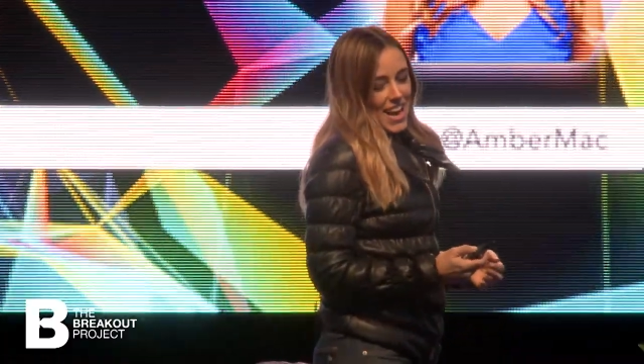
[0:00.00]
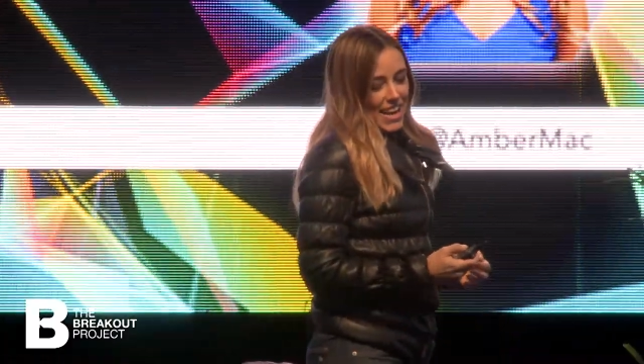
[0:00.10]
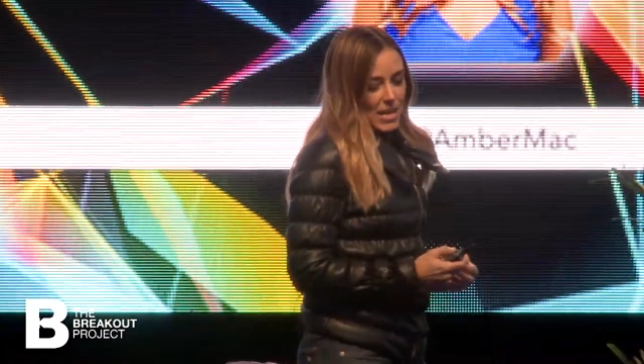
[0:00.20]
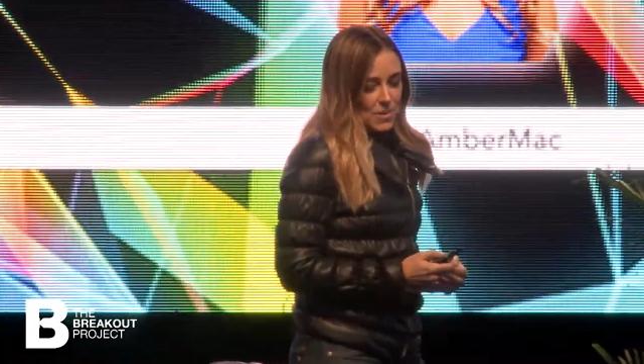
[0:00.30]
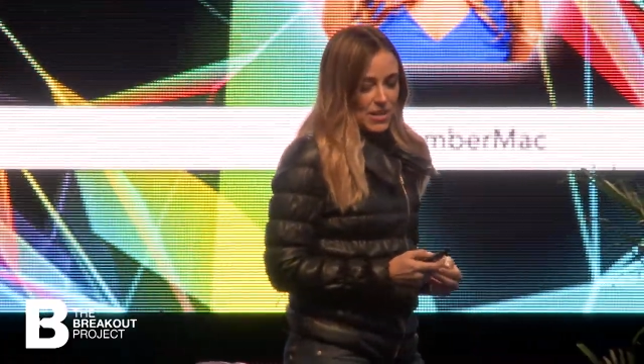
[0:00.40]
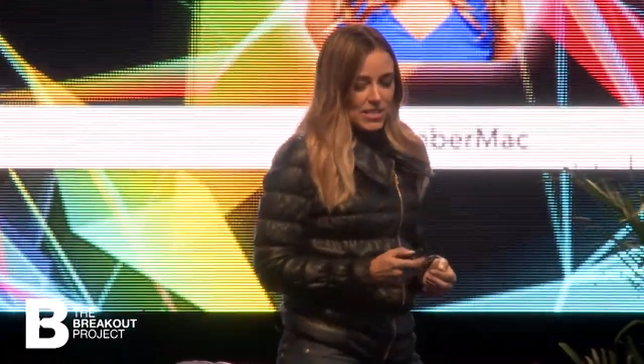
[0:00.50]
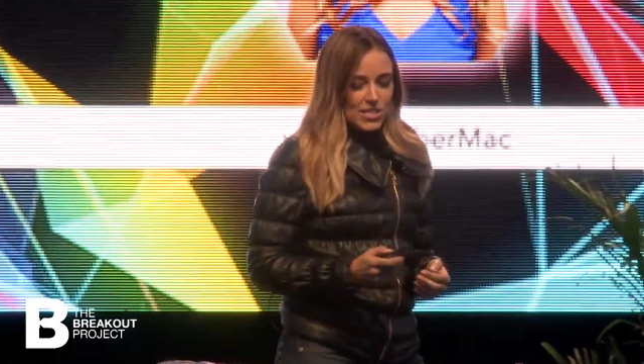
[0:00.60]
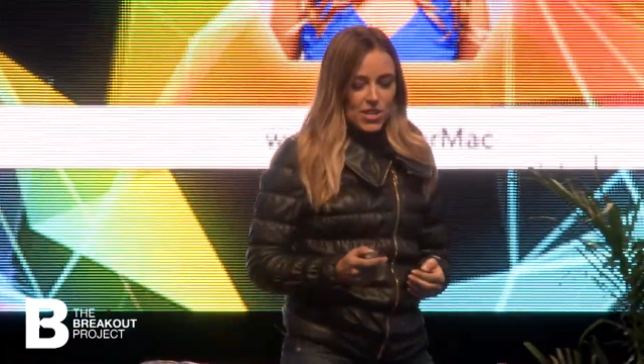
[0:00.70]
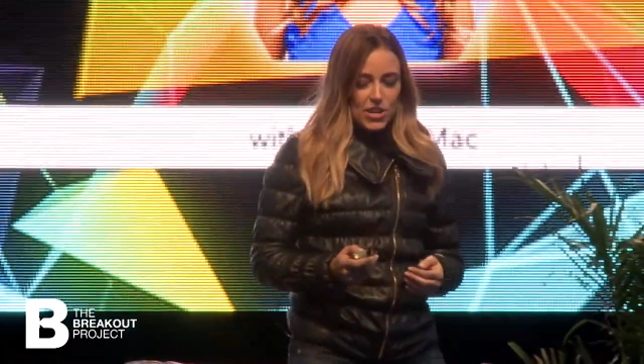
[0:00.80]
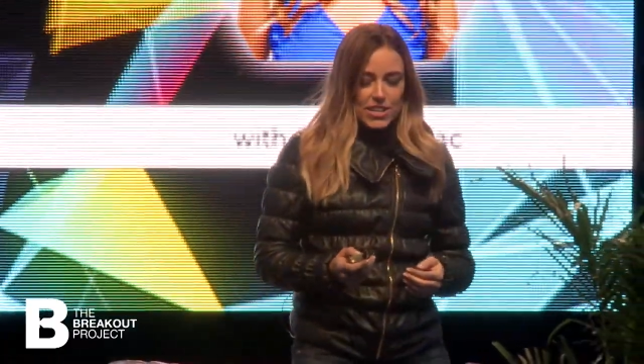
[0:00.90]
And I want to
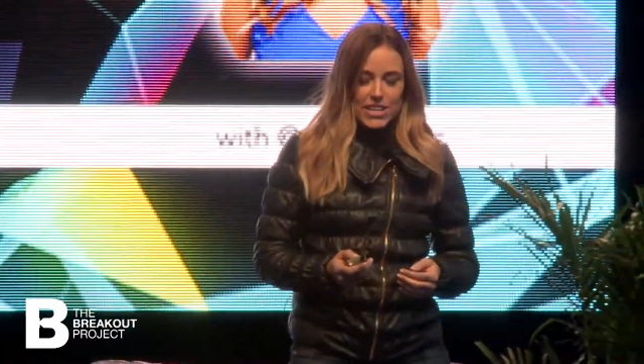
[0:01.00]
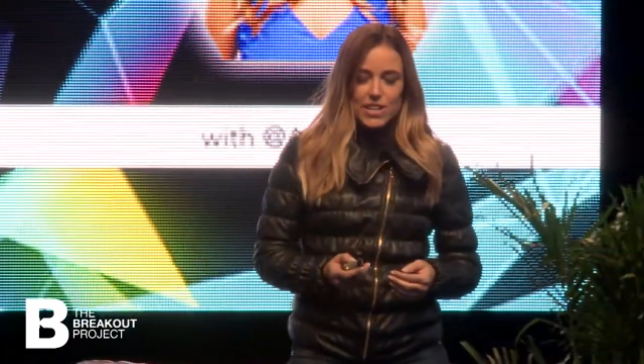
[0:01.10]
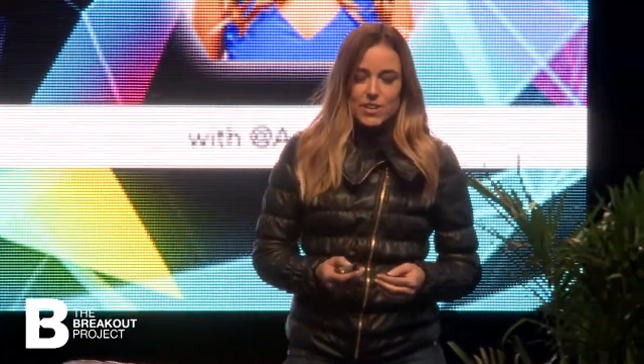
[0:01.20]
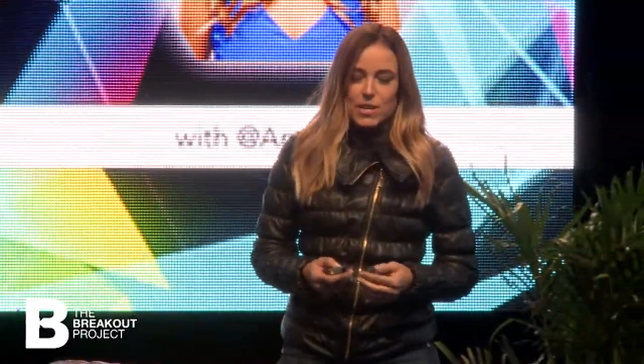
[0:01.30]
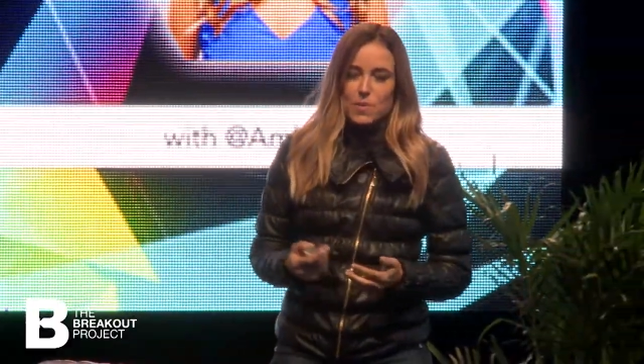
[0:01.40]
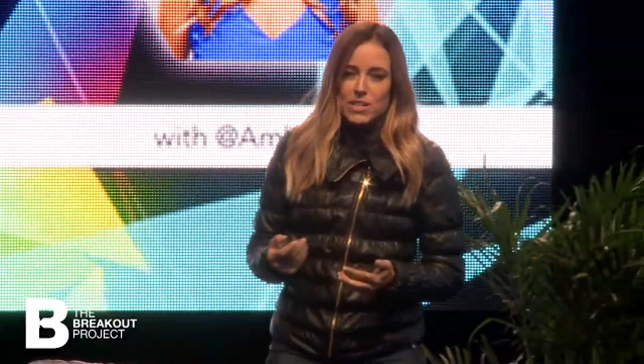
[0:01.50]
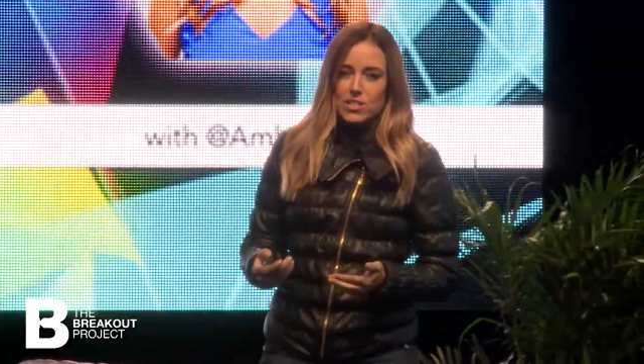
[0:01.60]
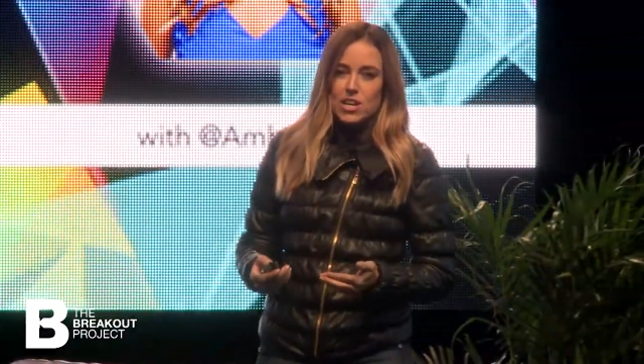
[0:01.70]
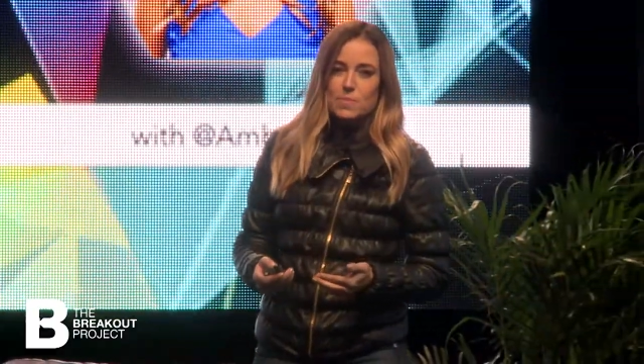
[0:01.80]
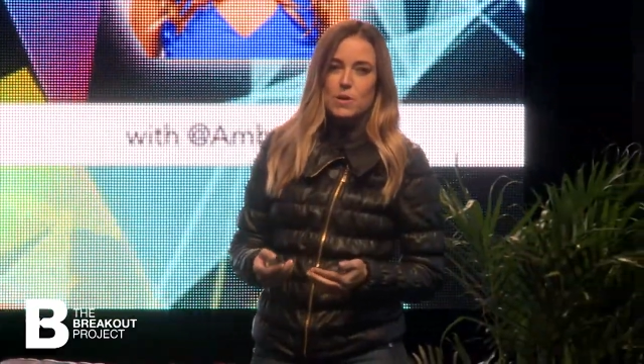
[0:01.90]
start here, and I want to
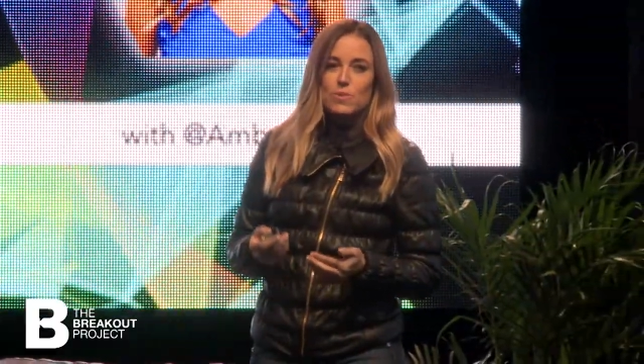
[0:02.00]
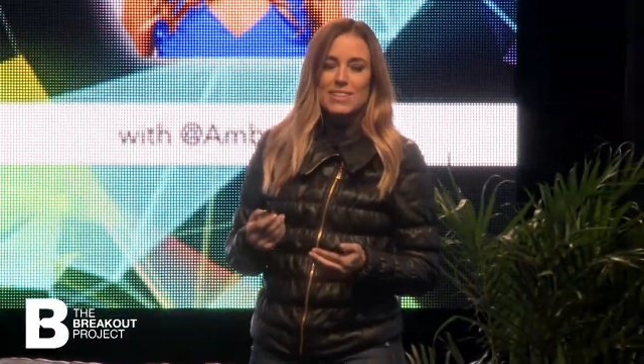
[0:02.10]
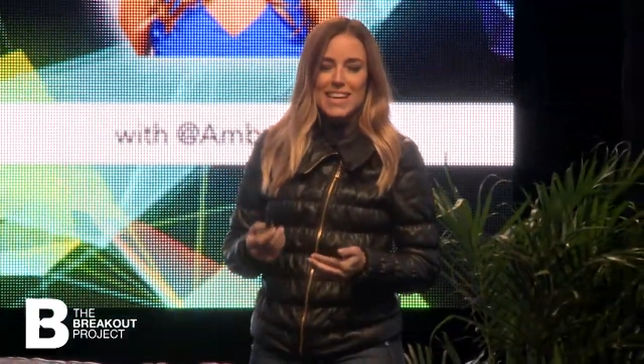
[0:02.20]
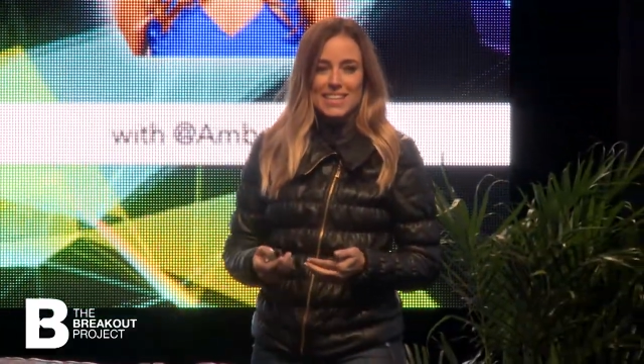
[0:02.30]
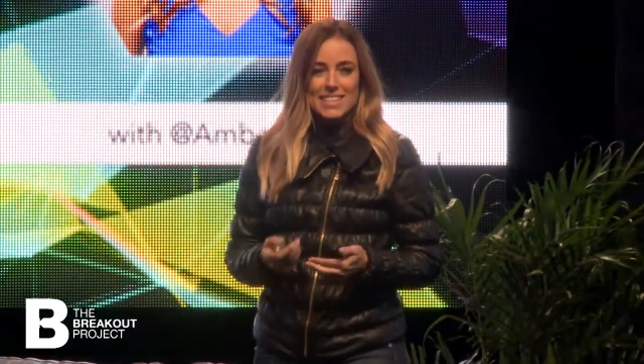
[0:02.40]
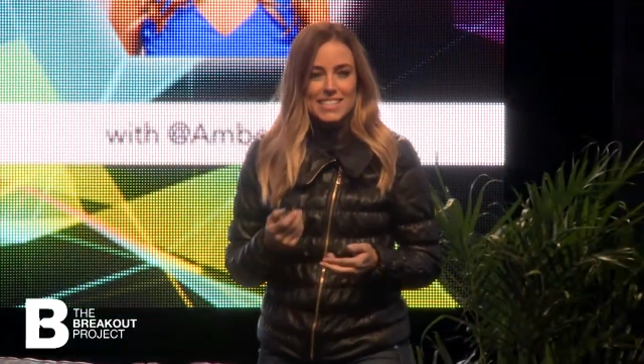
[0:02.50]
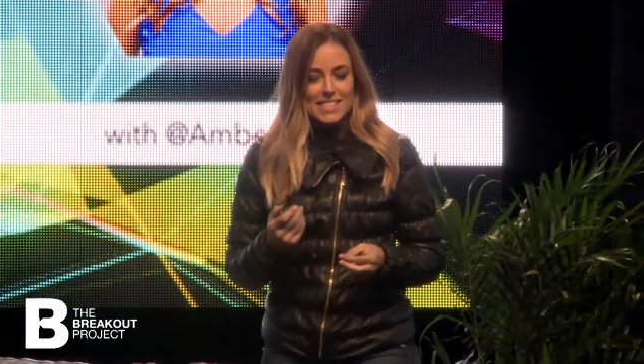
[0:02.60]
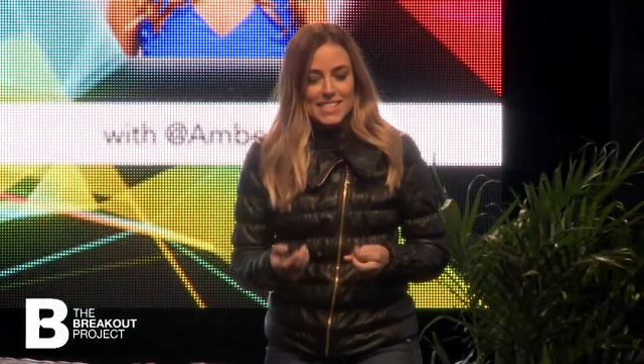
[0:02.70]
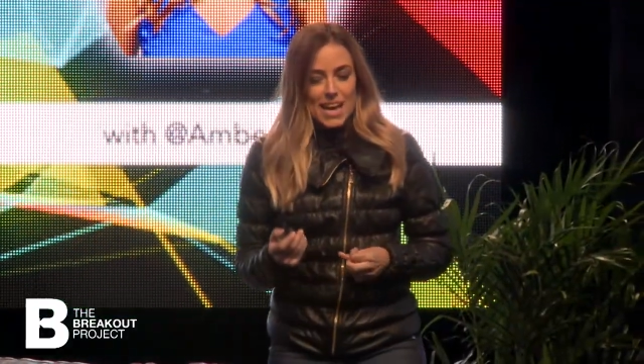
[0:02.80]
talk about relentless